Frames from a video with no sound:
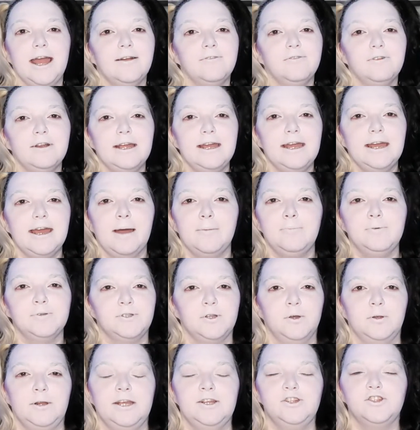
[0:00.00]
every
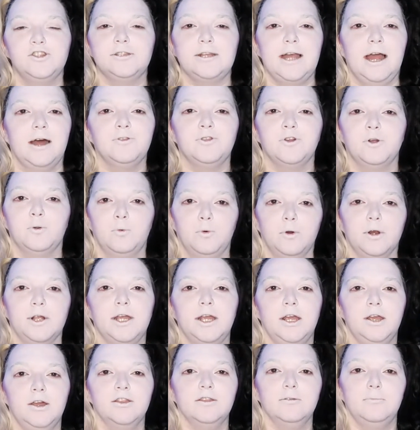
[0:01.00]
episode he's just out there
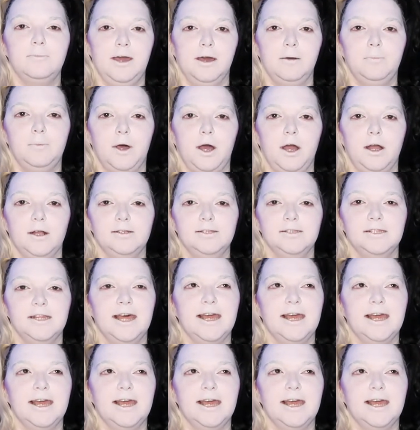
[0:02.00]
working on the mailbox.